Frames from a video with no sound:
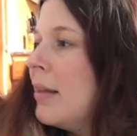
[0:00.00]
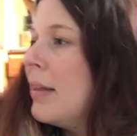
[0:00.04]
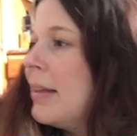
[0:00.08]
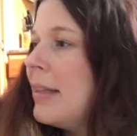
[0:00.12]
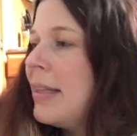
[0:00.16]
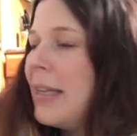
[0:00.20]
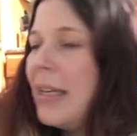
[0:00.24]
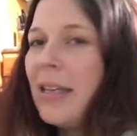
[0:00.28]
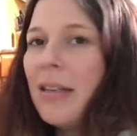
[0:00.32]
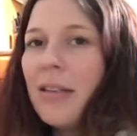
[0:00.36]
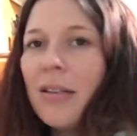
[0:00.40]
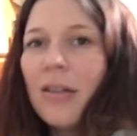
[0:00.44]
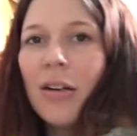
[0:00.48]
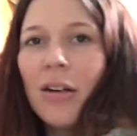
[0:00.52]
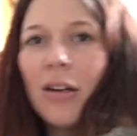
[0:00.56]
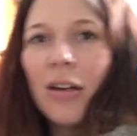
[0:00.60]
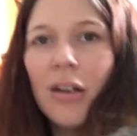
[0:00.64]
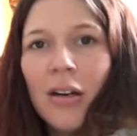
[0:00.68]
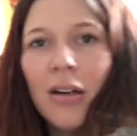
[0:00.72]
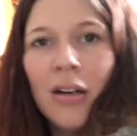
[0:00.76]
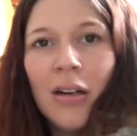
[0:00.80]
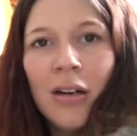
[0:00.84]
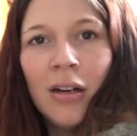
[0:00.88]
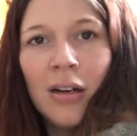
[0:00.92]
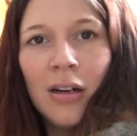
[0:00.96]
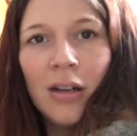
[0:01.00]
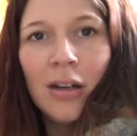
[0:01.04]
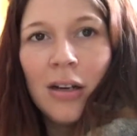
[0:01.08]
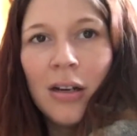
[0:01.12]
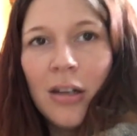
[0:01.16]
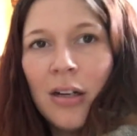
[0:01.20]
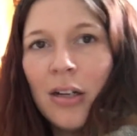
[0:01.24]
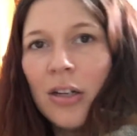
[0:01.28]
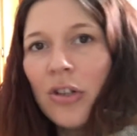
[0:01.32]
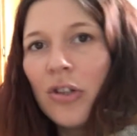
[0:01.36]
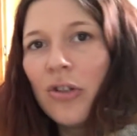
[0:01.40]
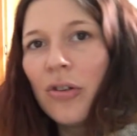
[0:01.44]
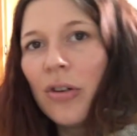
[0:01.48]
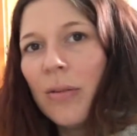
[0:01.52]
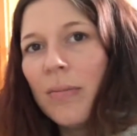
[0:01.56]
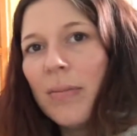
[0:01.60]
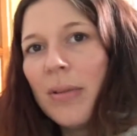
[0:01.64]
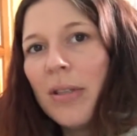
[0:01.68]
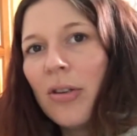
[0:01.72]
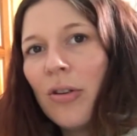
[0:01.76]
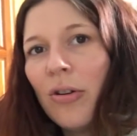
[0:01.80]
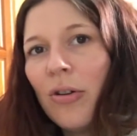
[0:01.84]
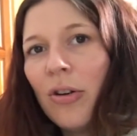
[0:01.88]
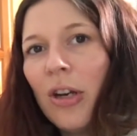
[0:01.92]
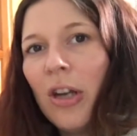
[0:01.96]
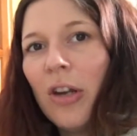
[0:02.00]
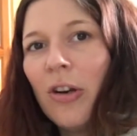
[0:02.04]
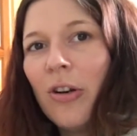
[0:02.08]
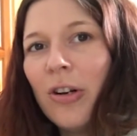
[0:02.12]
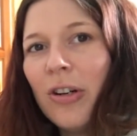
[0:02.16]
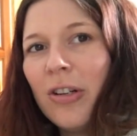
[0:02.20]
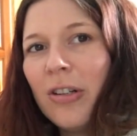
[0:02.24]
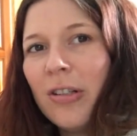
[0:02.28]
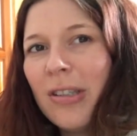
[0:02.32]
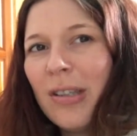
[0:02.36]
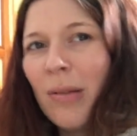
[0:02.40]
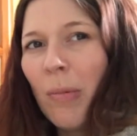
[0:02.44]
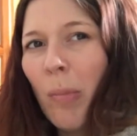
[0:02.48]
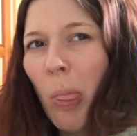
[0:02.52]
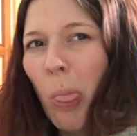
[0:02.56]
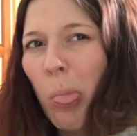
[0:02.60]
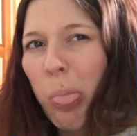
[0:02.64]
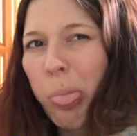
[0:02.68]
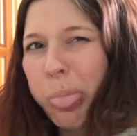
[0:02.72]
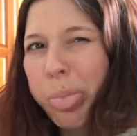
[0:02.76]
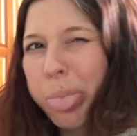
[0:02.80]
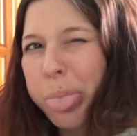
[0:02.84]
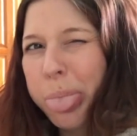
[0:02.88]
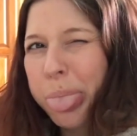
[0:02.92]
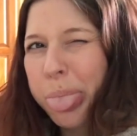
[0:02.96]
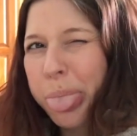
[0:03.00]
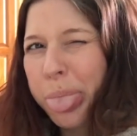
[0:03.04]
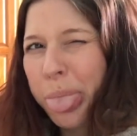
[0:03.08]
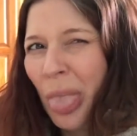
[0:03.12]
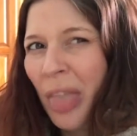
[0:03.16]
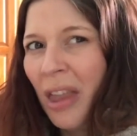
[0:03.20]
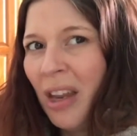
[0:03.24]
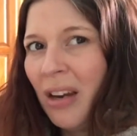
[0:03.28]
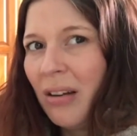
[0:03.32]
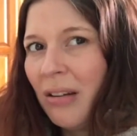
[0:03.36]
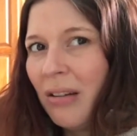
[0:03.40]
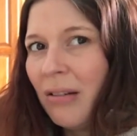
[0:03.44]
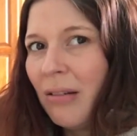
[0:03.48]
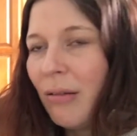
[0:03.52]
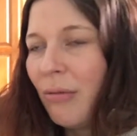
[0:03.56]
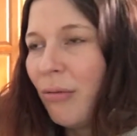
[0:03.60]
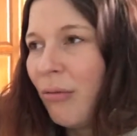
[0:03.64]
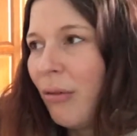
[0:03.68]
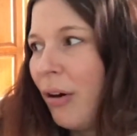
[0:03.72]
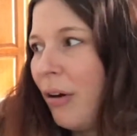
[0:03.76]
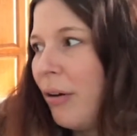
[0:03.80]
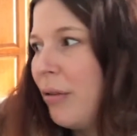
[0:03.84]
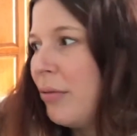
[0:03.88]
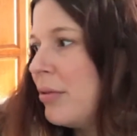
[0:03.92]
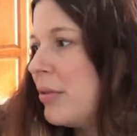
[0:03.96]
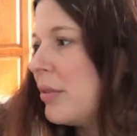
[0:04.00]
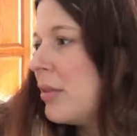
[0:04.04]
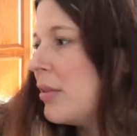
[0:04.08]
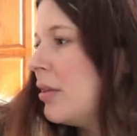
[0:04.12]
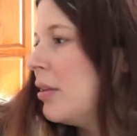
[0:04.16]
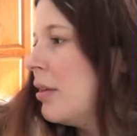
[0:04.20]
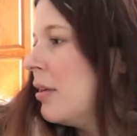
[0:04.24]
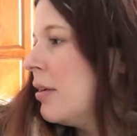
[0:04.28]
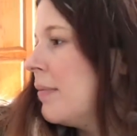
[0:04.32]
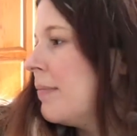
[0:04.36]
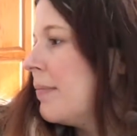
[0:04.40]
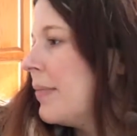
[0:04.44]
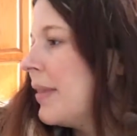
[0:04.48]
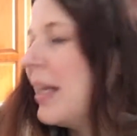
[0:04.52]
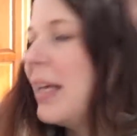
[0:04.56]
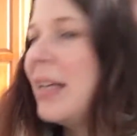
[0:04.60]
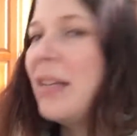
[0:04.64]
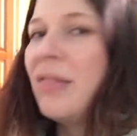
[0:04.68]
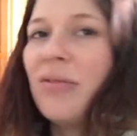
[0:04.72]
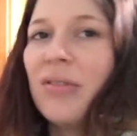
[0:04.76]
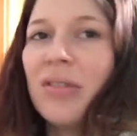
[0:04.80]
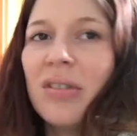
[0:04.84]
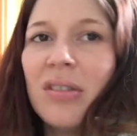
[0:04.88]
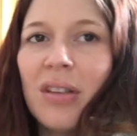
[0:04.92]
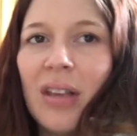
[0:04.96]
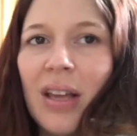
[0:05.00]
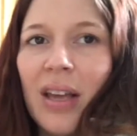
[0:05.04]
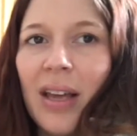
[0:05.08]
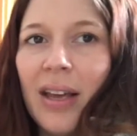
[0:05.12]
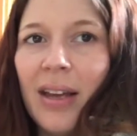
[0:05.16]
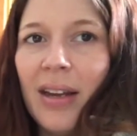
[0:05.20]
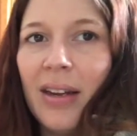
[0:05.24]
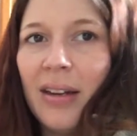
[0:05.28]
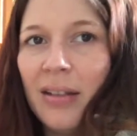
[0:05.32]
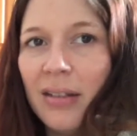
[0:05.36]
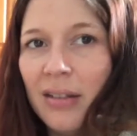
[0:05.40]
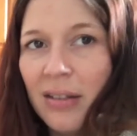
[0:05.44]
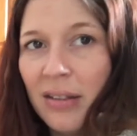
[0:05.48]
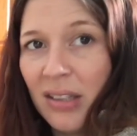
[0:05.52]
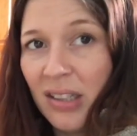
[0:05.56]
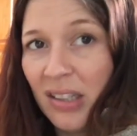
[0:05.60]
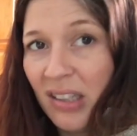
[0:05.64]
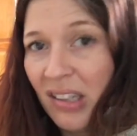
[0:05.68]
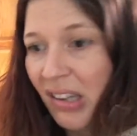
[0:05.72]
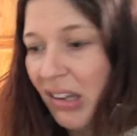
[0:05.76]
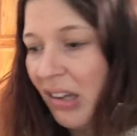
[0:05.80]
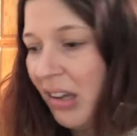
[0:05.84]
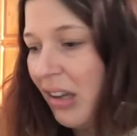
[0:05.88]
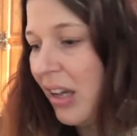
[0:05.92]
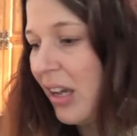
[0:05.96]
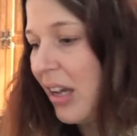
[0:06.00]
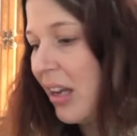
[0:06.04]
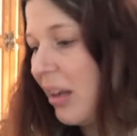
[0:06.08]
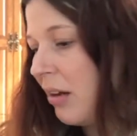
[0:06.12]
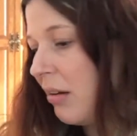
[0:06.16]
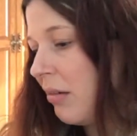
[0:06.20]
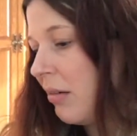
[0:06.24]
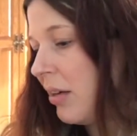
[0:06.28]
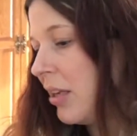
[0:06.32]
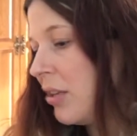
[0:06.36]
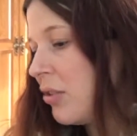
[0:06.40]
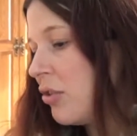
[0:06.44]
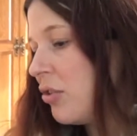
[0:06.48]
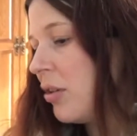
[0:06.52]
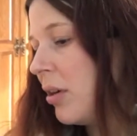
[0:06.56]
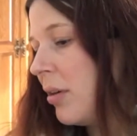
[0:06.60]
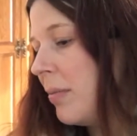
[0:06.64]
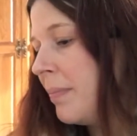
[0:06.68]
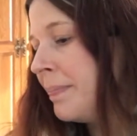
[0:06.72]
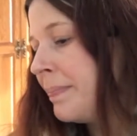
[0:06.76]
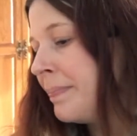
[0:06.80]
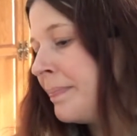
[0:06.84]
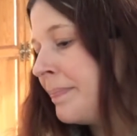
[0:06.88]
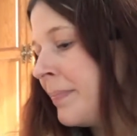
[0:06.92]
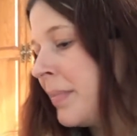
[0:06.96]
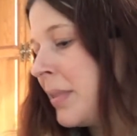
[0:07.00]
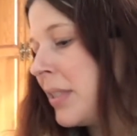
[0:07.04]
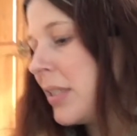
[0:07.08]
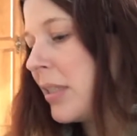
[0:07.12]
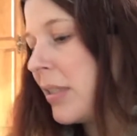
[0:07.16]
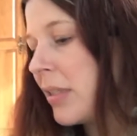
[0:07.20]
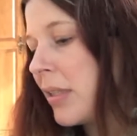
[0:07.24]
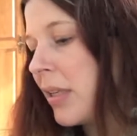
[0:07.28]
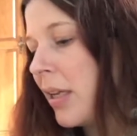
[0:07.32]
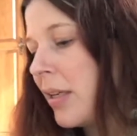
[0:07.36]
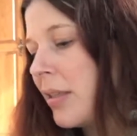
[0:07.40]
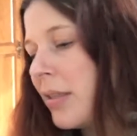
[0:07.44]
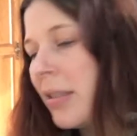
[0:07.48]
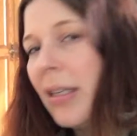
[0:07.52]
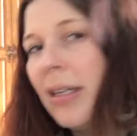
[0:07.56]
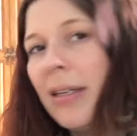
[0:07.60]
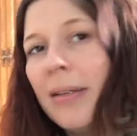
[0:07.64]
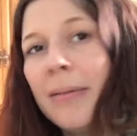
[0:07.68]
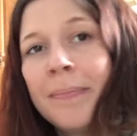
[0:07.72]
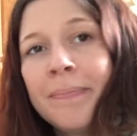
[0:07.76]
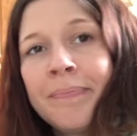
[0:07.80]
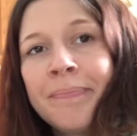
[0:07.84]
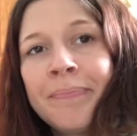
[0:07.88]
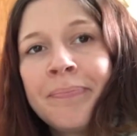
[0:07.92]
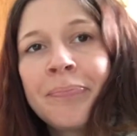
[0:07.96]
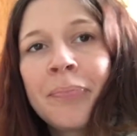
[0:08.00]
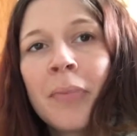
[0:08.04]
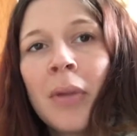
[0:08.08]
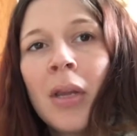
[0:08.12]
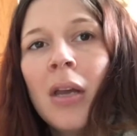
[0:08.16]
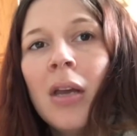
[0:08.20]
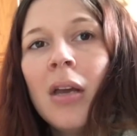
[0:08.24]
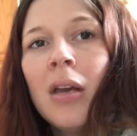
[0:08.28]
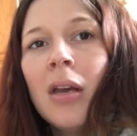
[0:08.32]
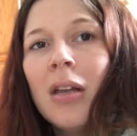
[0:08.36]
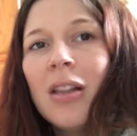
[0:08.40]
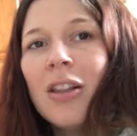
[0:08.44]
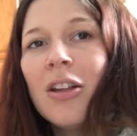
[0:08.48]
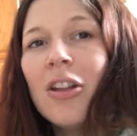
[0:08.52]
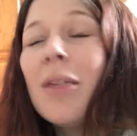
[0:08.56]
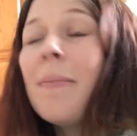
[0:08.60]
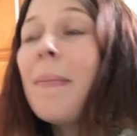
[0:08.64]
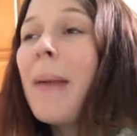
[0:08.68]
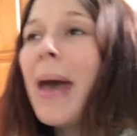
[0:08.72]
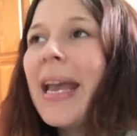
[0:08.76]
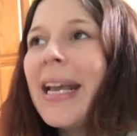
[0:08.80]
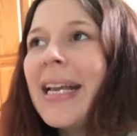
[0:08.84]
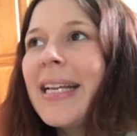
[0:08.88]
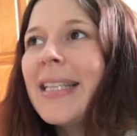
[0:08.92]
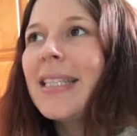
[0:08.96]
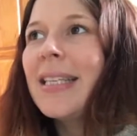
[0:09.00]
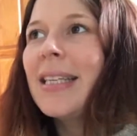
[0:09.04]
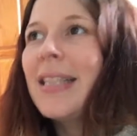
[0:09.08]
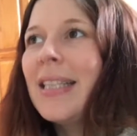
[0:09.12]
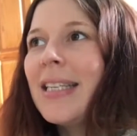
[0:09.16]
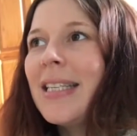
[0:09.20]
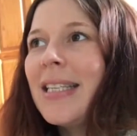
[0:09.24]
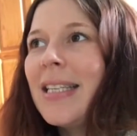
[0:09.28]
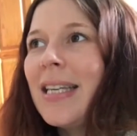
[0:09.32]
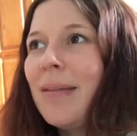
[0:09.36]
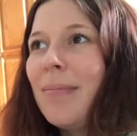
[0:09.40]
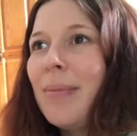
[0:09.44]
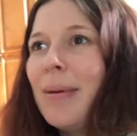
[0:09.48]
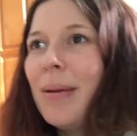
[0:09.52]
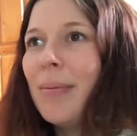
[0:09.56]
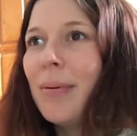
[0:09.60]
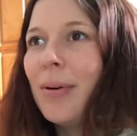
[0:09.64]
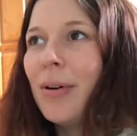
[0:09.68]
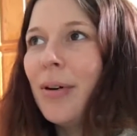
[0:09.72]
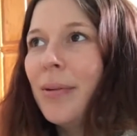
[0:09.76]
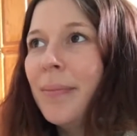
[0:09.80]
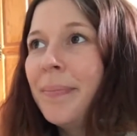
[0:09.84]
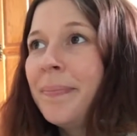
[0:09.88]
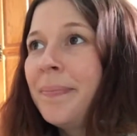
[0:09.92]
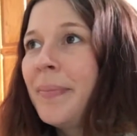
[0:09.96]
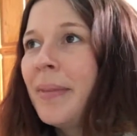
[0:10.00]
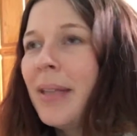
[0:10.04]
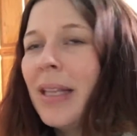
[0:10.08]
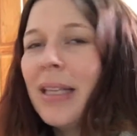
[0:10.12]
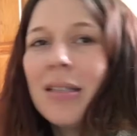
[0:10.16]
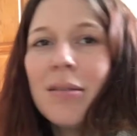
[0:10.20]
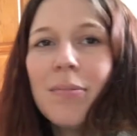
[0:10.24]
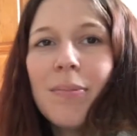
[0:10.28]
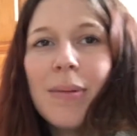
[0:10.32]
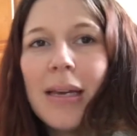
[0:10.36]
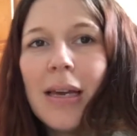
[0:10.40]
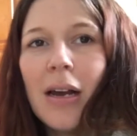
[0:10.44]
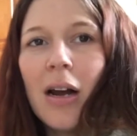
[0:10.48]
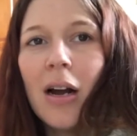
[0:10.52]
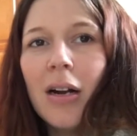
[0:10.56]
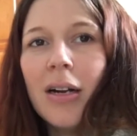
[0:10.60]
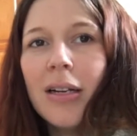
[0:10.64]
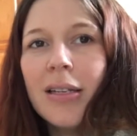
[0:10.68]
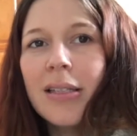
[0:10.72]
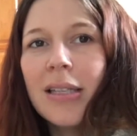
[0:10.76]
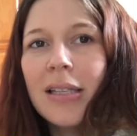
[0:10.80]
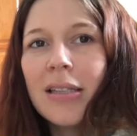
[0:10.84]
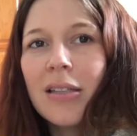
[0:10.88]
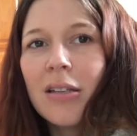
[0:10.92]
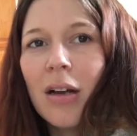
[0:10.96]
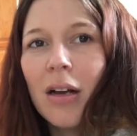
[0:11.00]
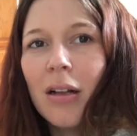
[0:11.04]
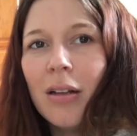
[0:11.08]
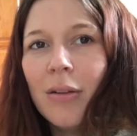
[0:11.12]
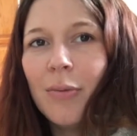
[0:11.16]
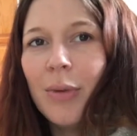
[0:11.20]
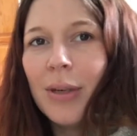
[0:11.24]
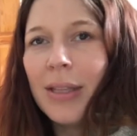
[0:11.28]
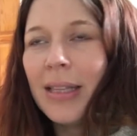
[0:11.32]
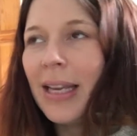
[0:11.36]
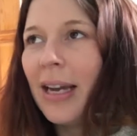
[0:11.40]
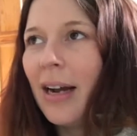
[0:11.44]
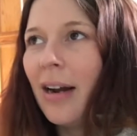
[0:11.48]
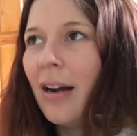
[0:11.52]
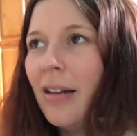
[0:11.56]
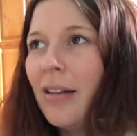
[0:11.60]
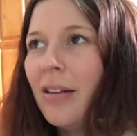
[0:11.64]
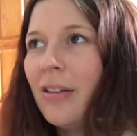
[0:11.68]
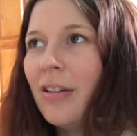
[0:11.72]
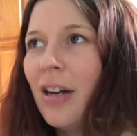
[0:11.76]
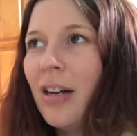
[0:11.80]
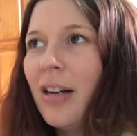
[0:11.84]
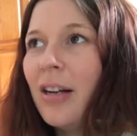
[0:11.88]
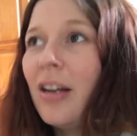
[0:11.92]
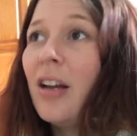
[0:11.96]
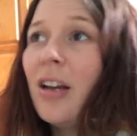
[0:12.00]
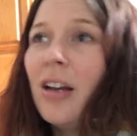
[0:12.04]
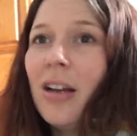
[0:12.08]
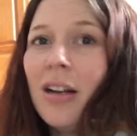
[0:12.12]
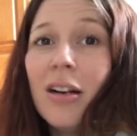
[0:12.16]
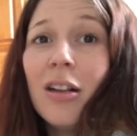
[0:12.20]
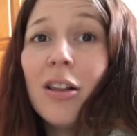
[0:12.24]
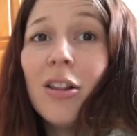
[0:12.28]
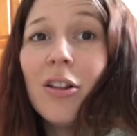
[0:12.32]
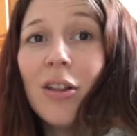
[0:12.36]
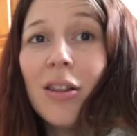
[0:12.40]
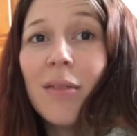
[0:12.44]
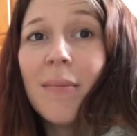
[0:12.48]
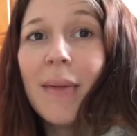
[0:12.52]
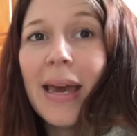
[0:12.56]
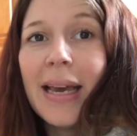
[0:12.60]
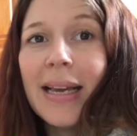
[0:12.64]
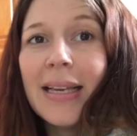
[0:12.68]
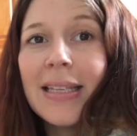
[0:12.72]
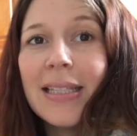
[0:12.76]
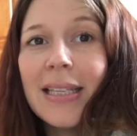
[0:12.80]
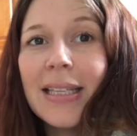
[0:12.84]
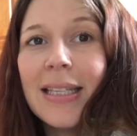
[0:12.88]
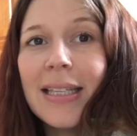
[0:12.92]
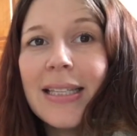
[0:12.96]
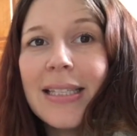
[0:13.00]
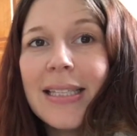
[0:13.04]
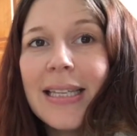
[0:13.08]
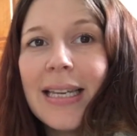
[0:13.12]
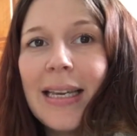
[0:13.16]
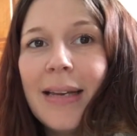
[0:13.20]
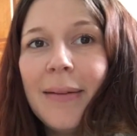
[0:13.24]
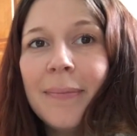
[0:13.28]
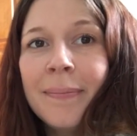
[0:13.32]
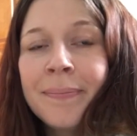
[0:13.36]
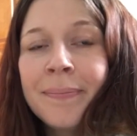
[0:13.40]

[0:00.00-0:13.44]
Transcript: These are shrimp skewers. Gross. That's for Sly. I don't eat shrimp. It's disgusting. They're the maggots of the sea, people. Let's be honest. Let's call them what they are. They're not good. They're the maggots of the sea.